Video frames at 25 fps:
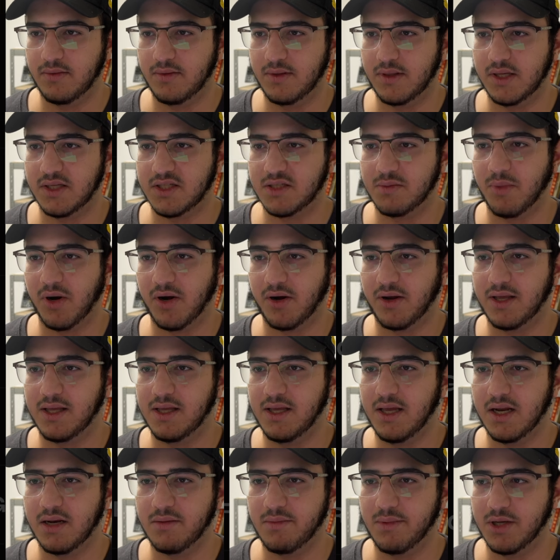This
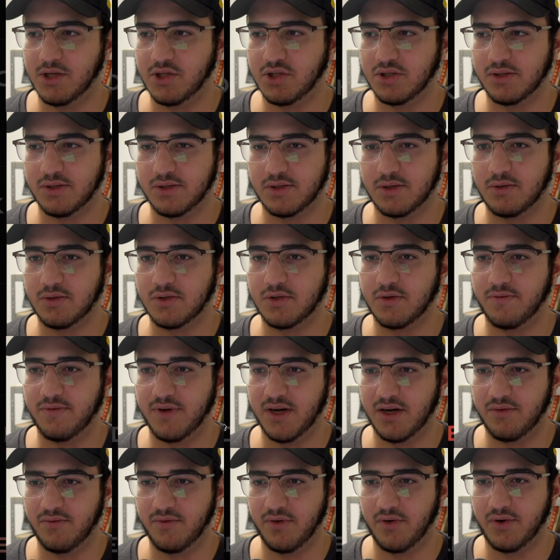marquee animation is also
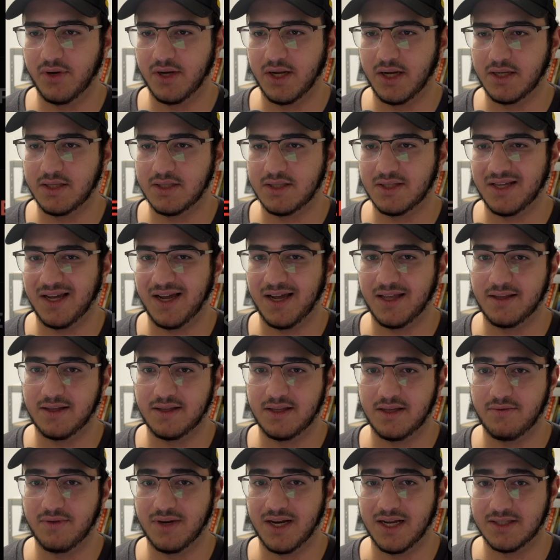very, very nice, and it
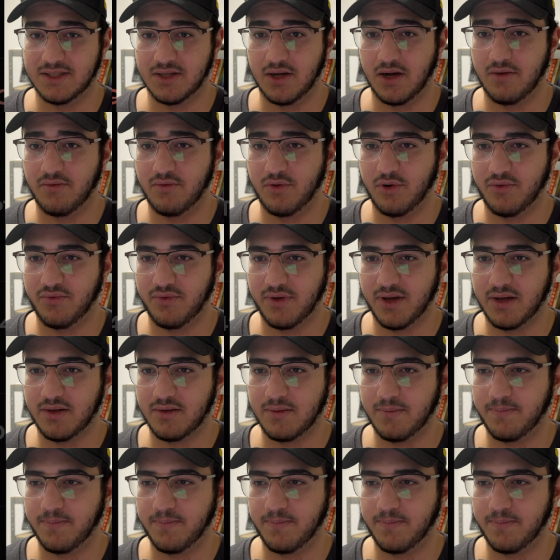even has a hover effect.